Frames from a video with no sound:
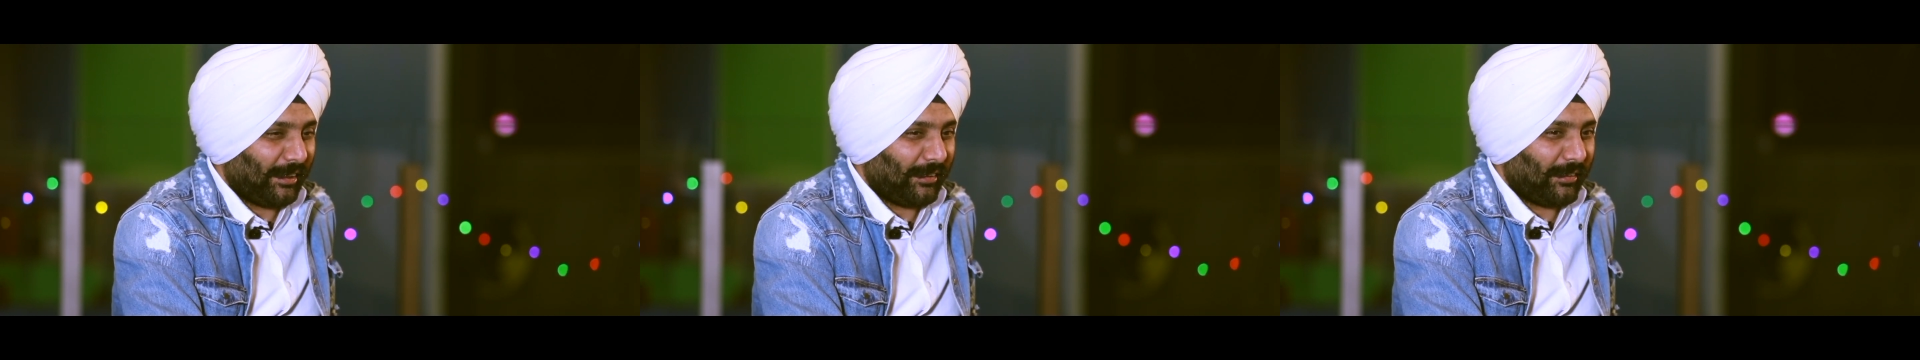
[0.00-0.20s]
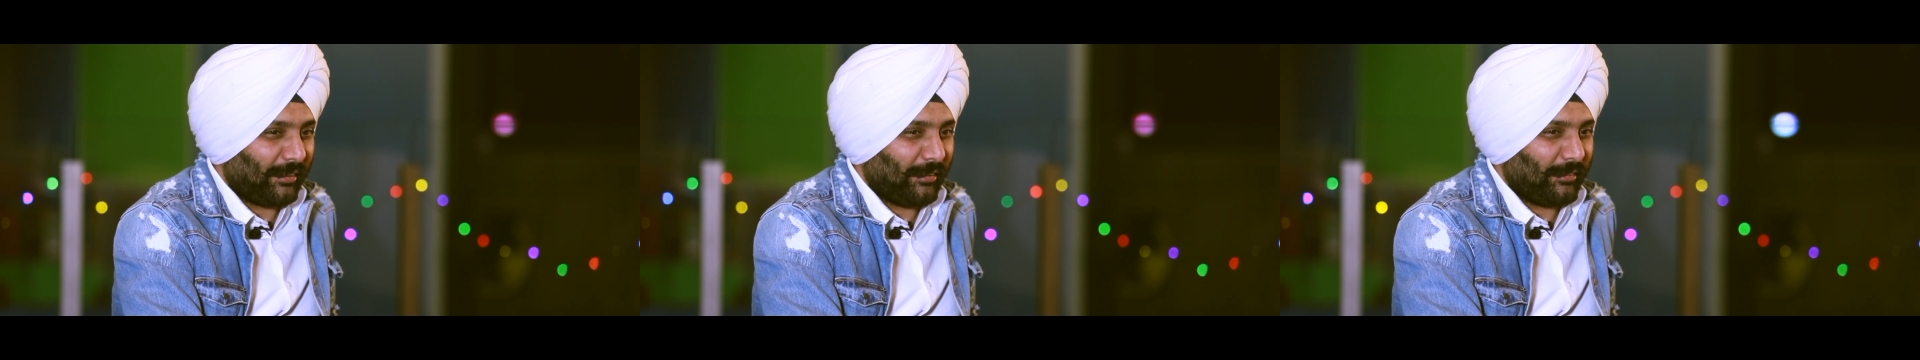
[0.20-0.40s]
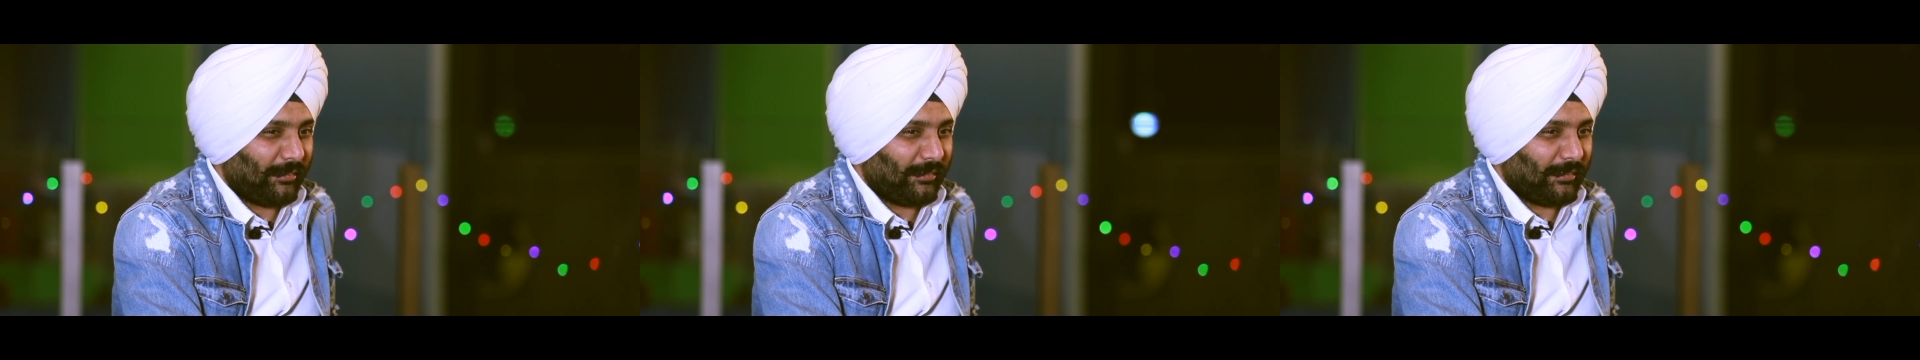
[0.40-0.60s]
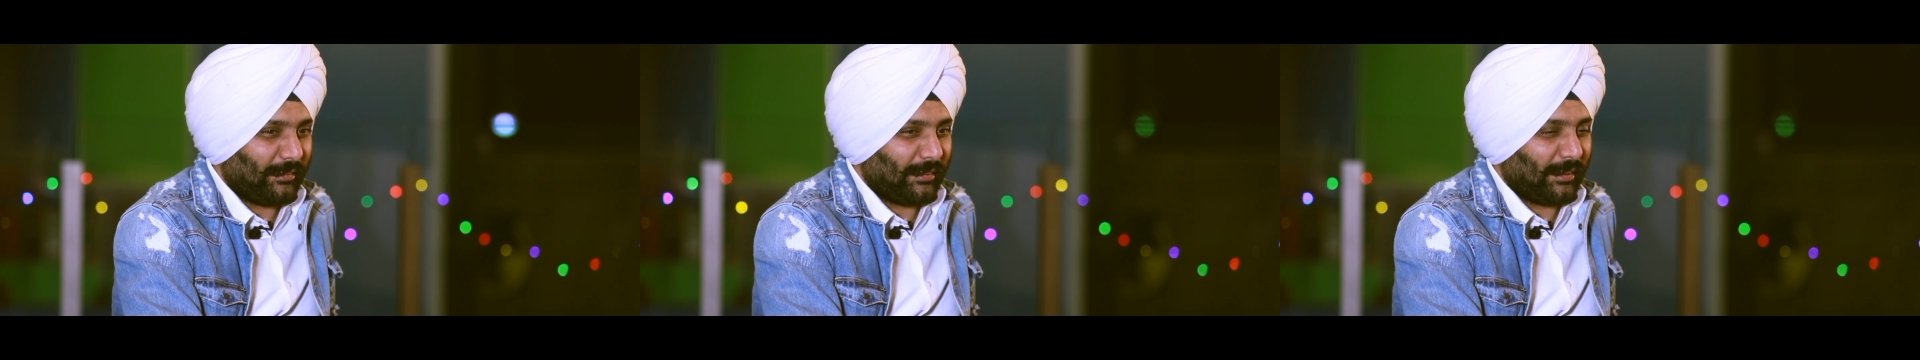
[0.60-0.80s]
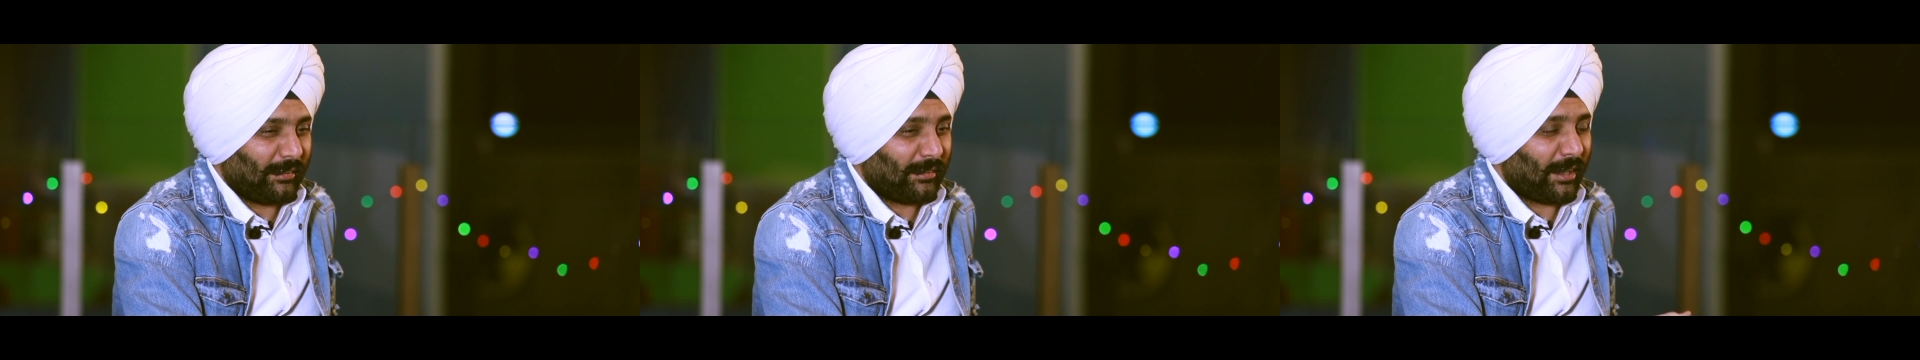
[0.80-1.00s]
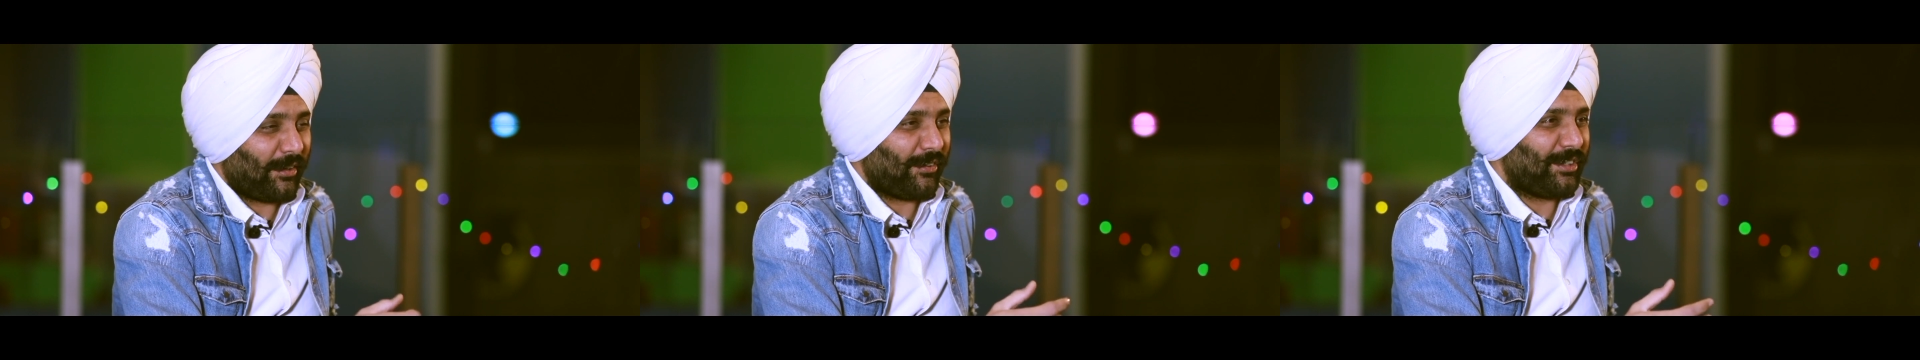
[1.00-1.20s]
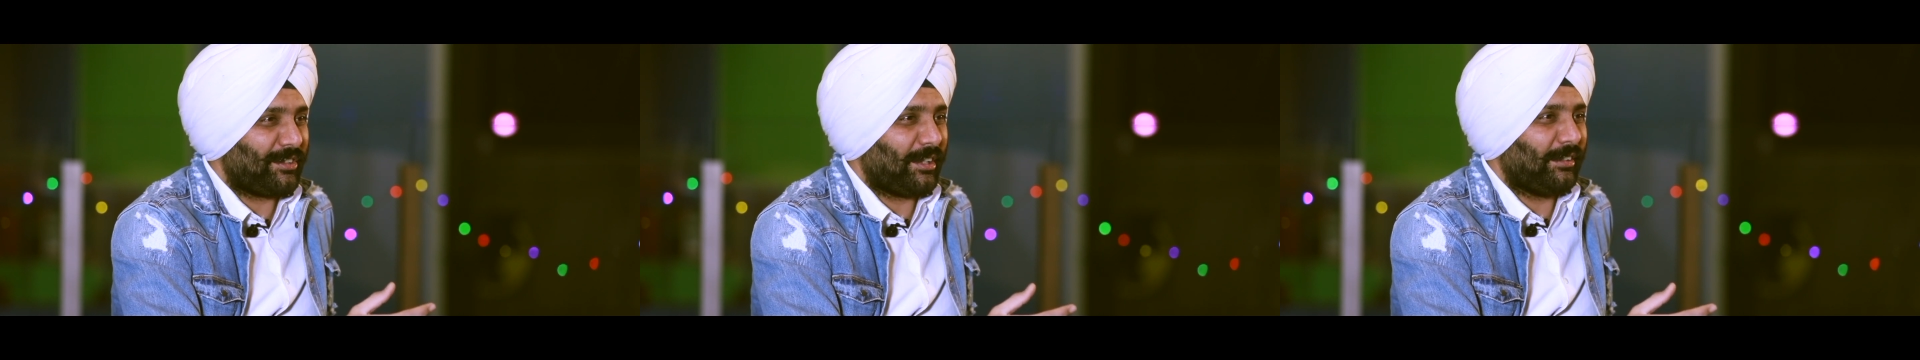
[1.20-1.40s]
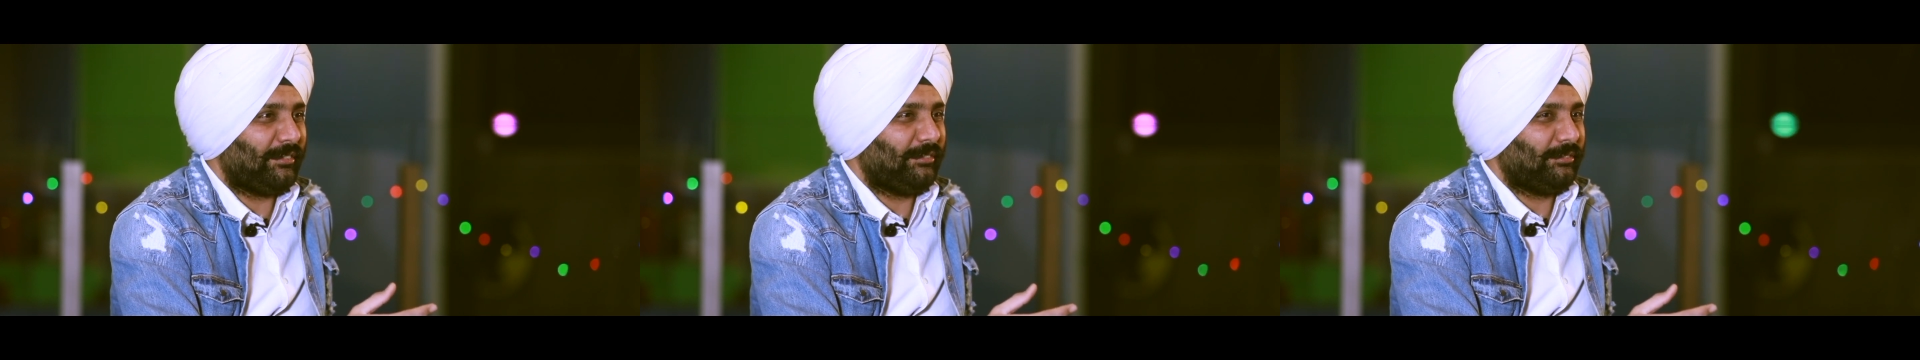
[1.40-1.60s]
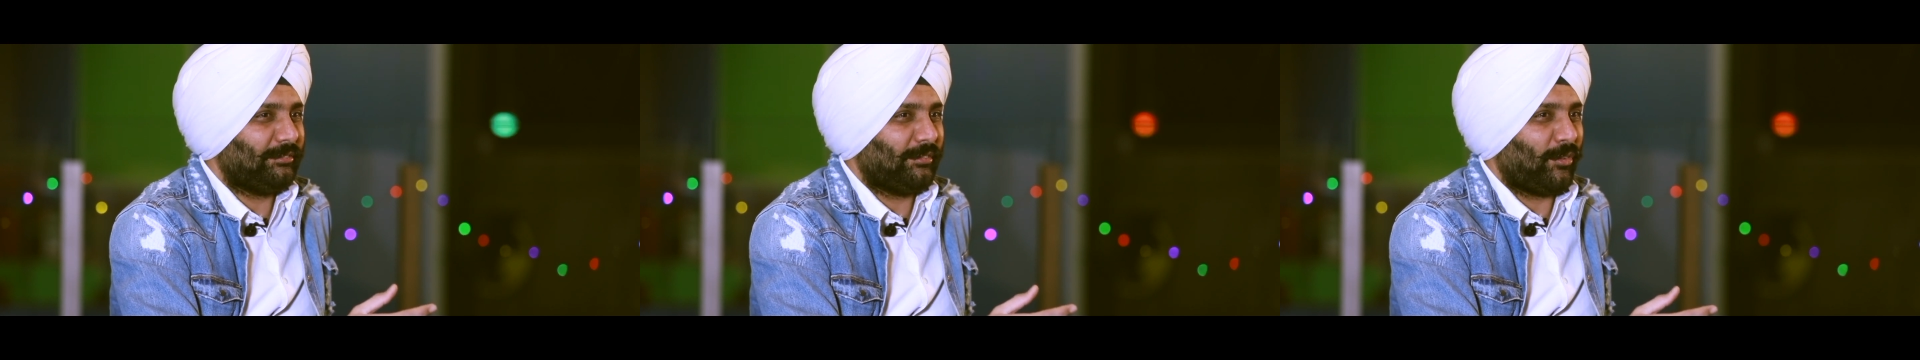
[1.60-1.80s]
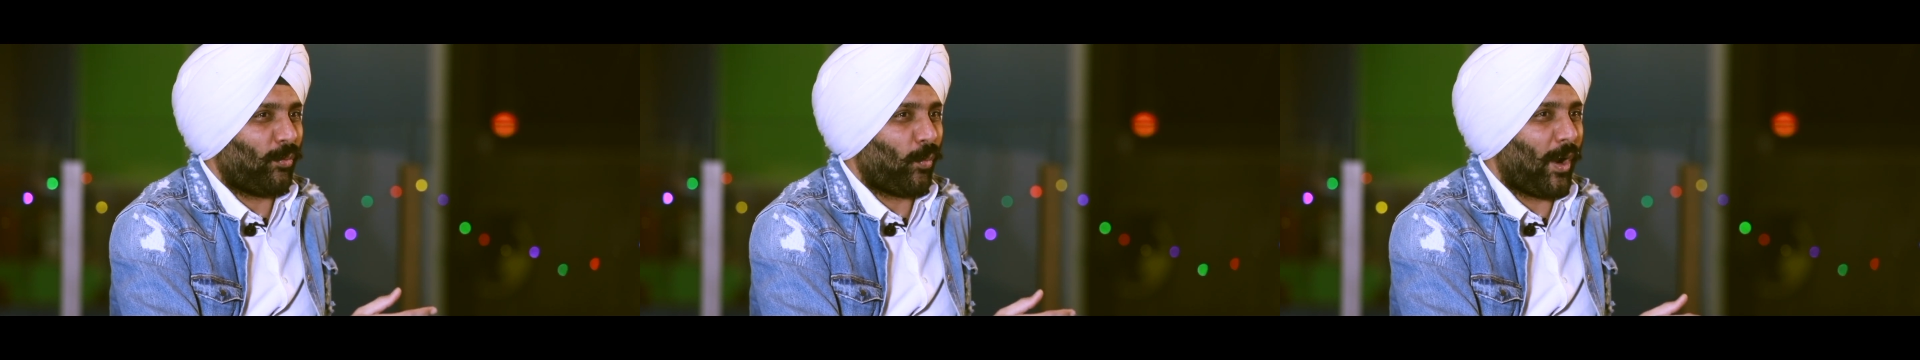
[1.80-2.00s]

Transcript: and the reason